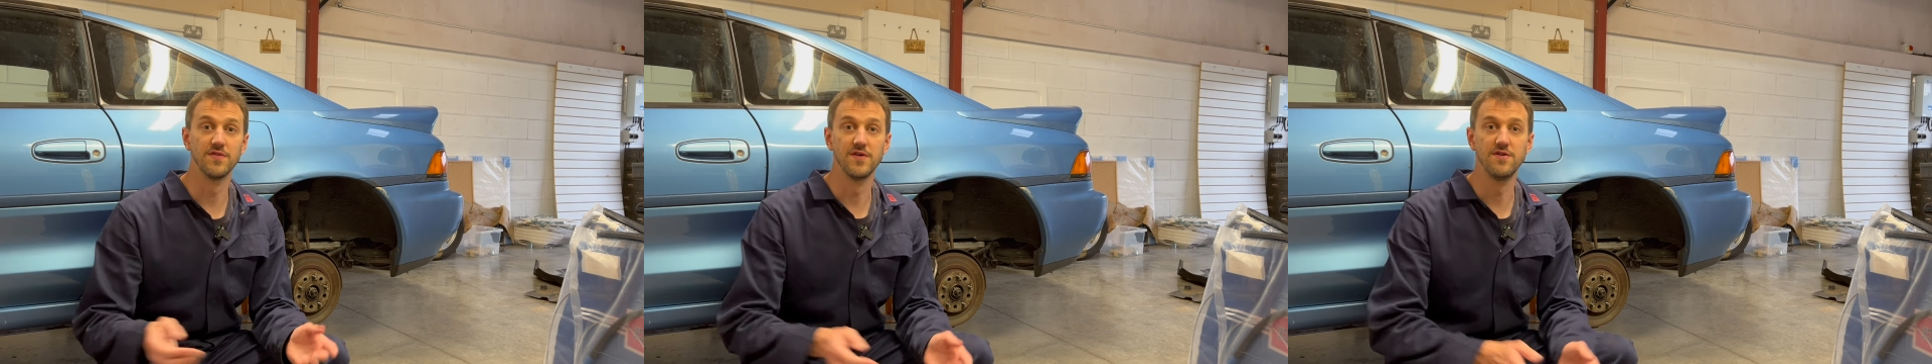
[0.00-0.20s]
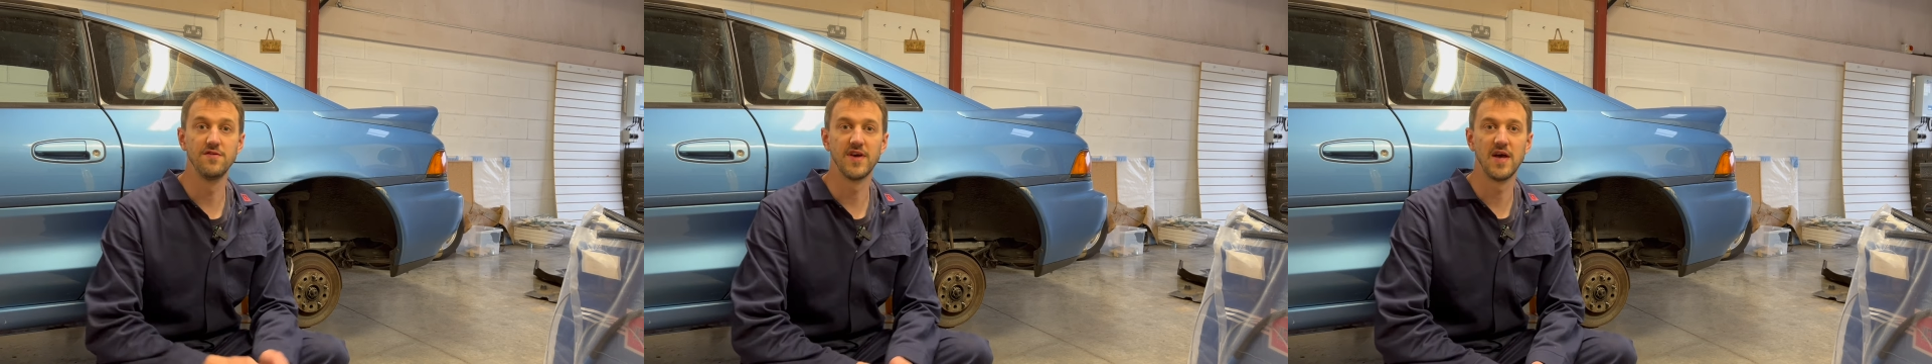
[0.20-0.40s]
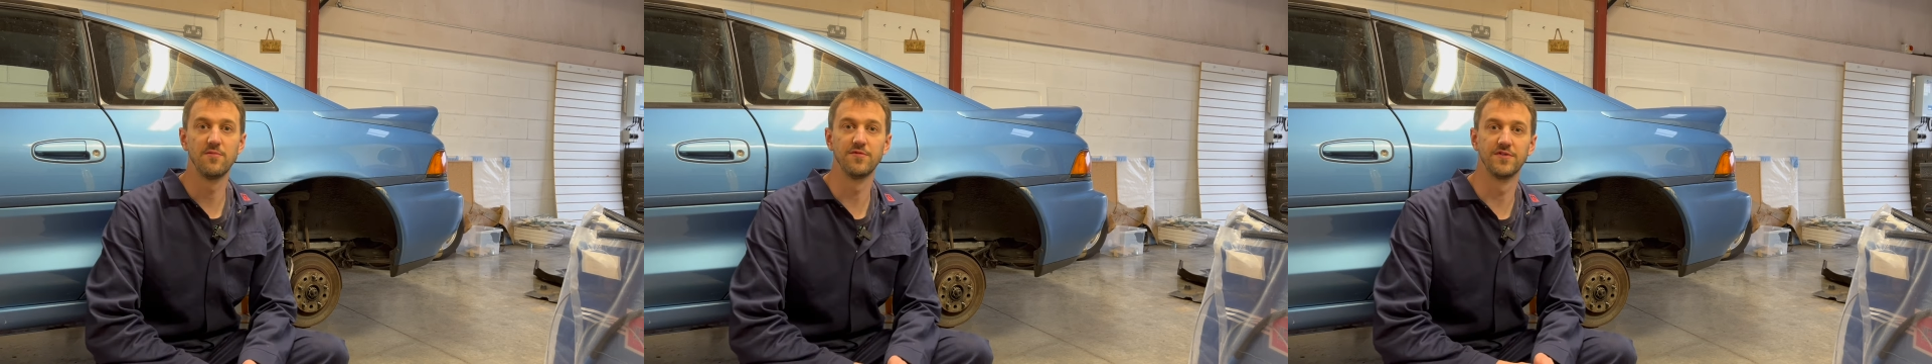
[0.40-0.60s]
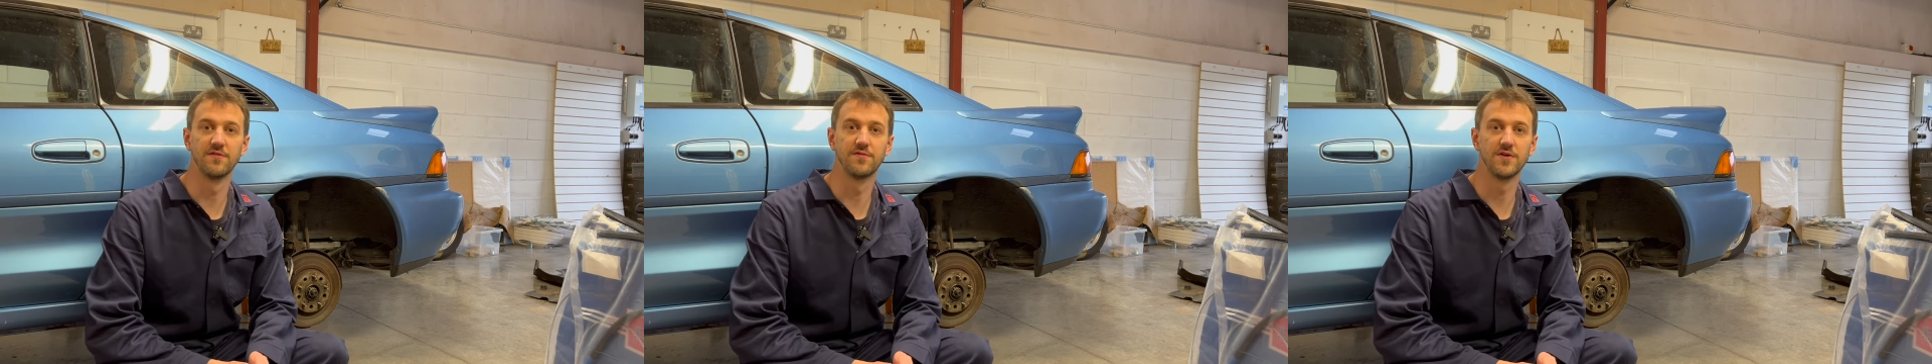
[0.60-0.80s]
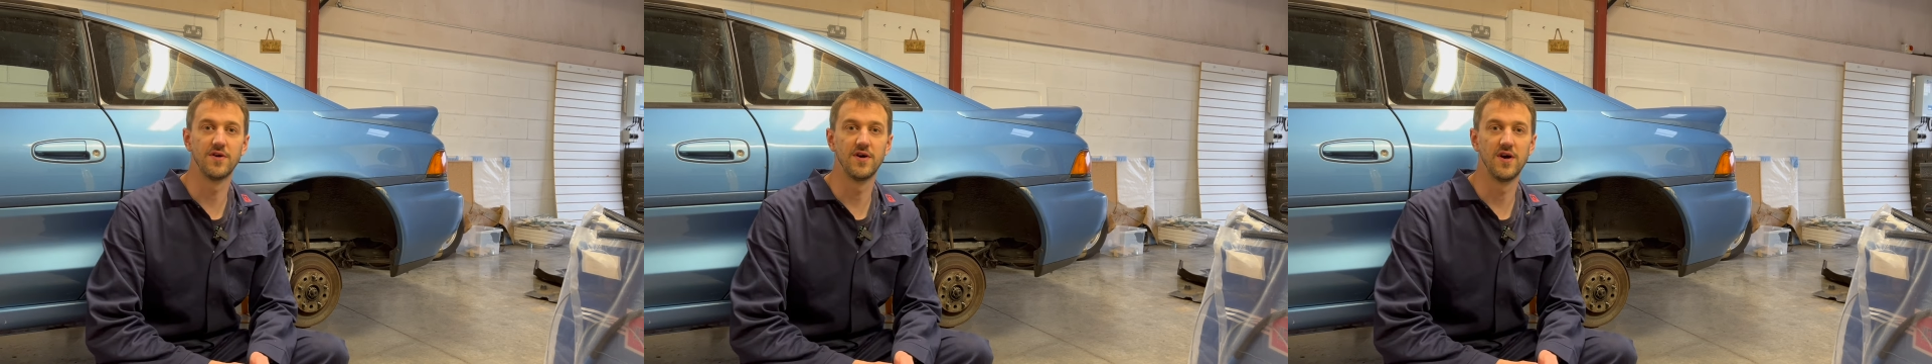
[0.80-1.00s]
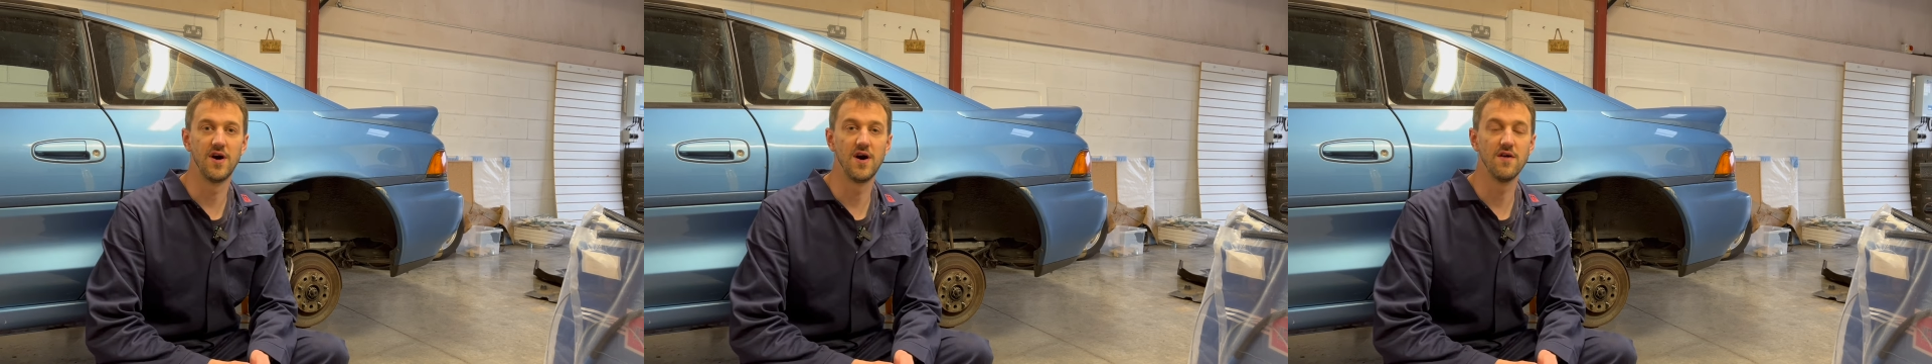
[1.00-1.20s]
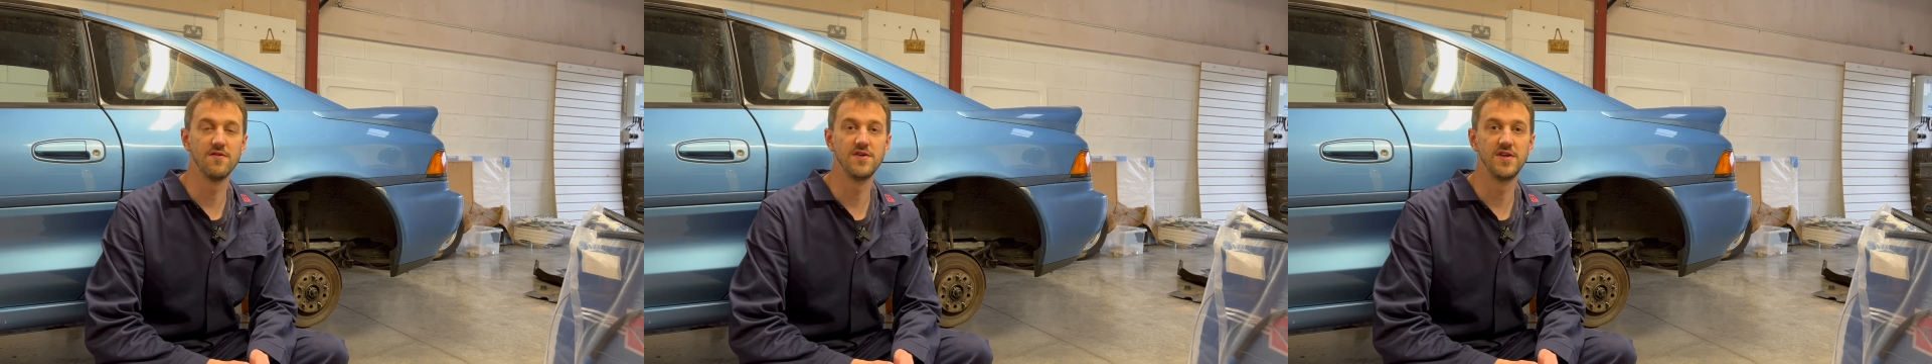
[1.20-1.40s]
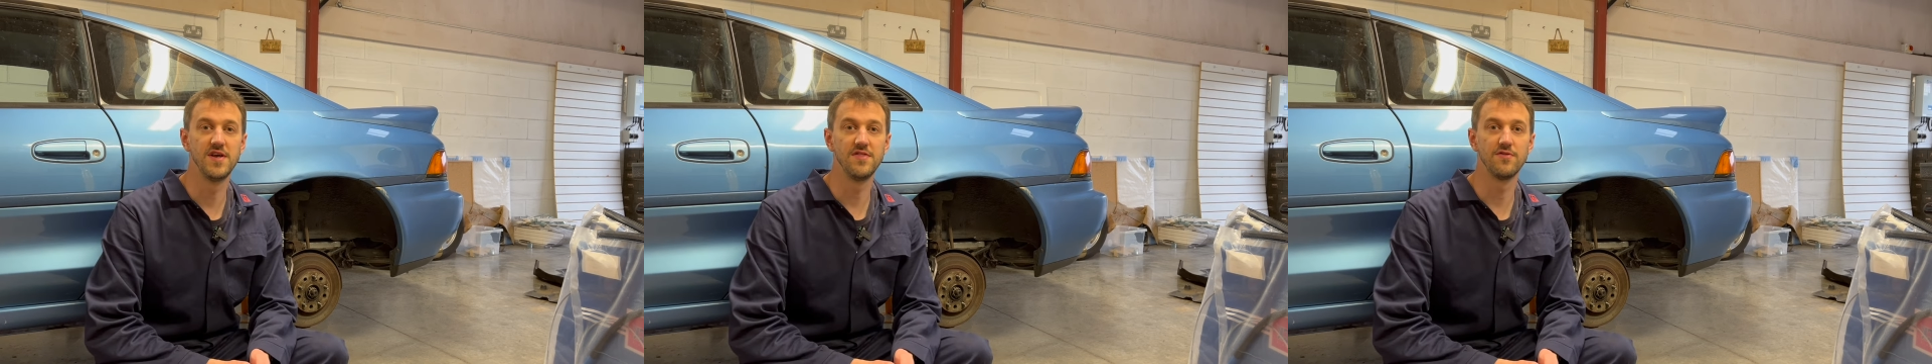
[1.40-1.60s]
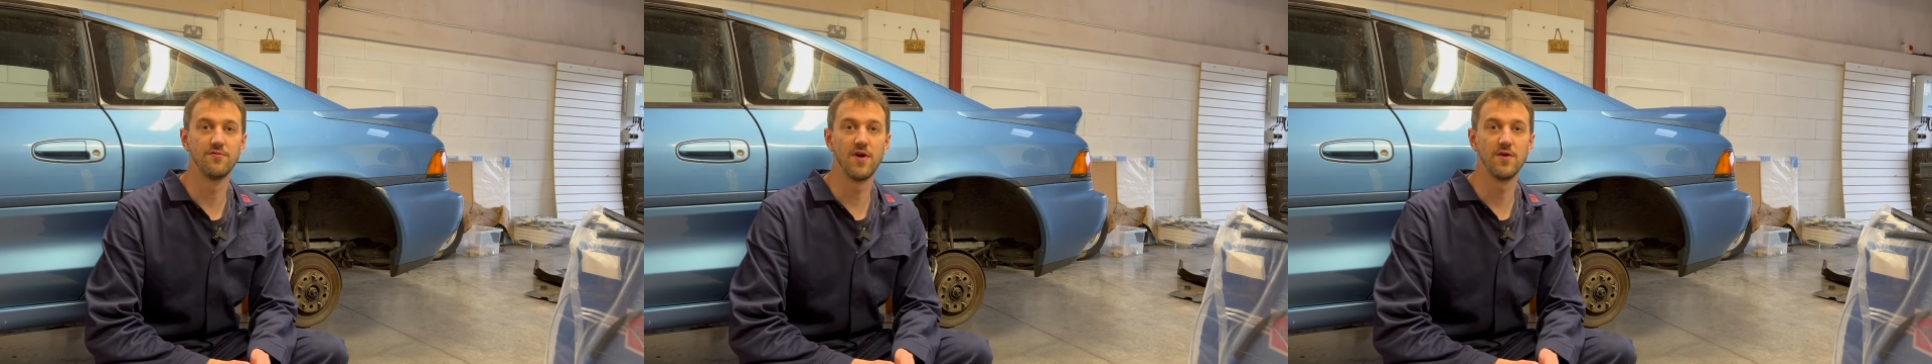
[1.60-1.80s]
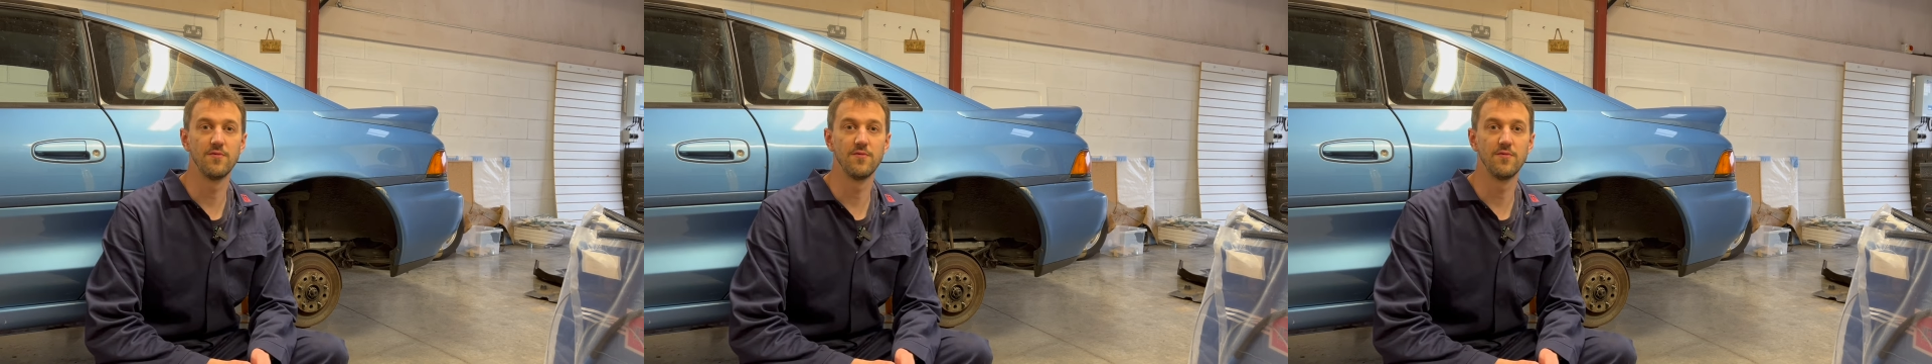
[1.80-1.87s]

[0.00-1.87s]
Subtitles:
the new cables I've got are indeed the right